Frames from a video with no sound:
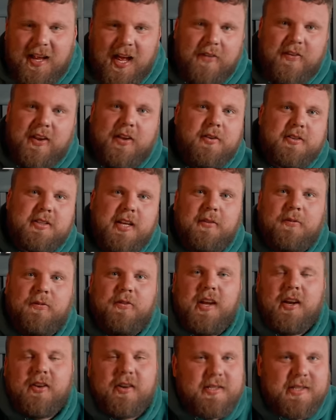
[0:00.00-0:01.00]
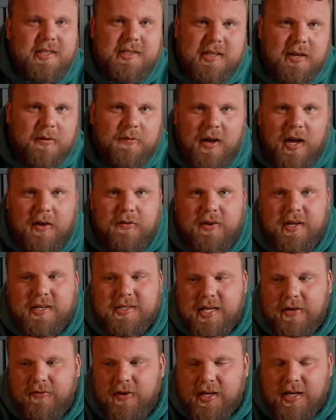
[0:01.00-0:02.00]
I think it was like 365,
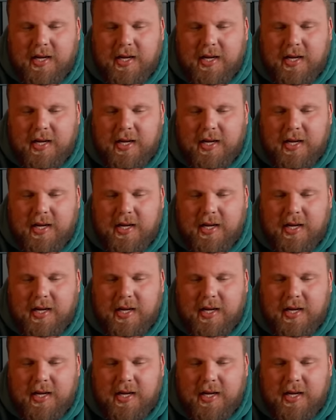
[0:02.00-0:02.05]
370